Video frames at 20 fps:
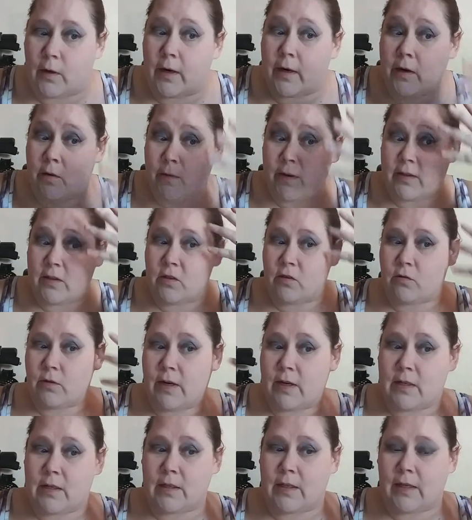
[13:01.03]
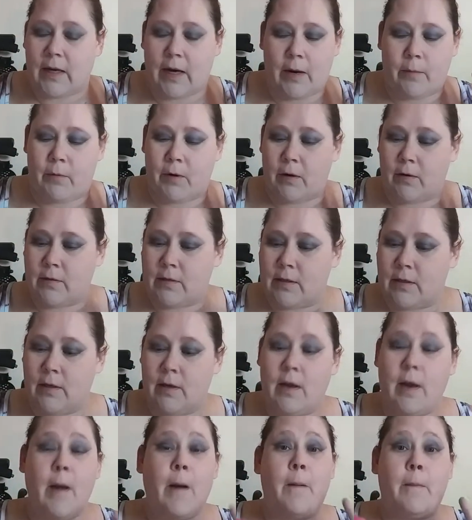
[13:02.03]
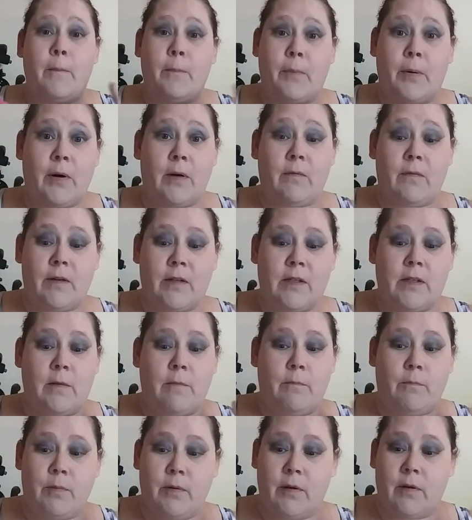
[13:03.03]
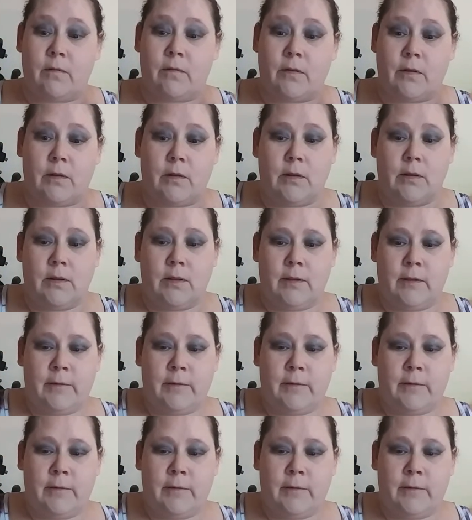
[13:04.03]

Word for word: And it went straight to the eyebrows. Perfect. Beautiful.